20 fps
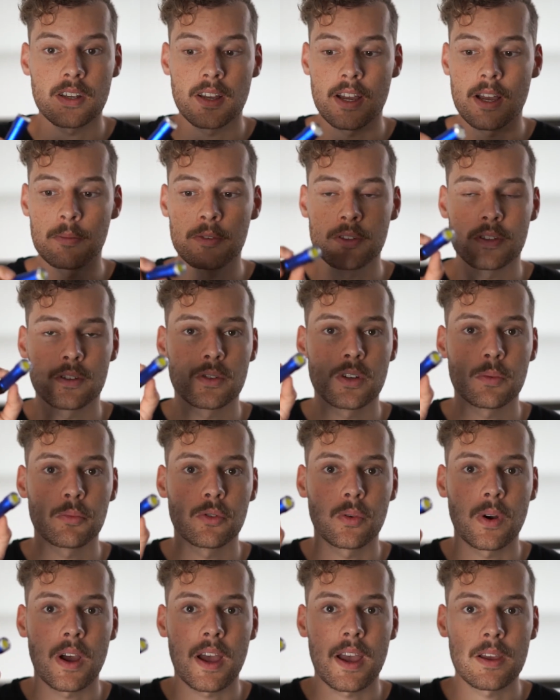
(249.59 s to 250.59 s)
There's a
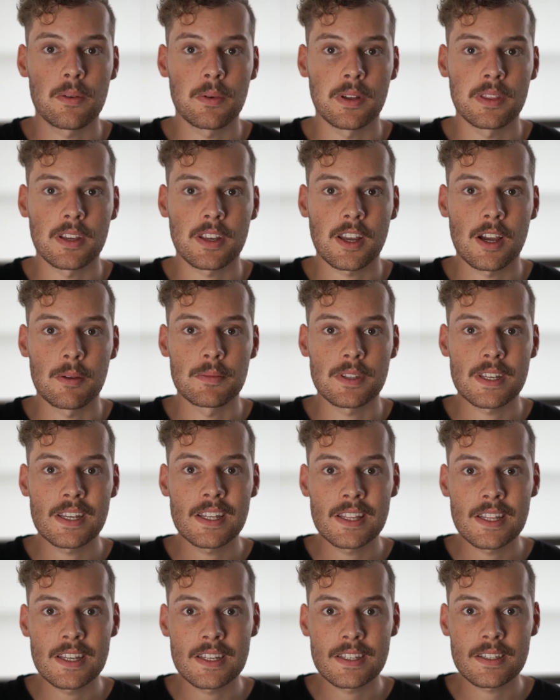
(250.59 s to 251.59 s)
AAA one that comes
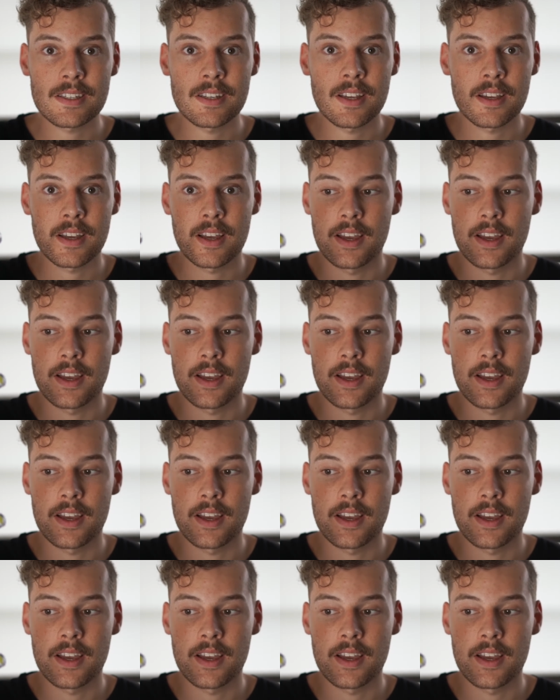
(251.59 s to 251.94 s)
in this,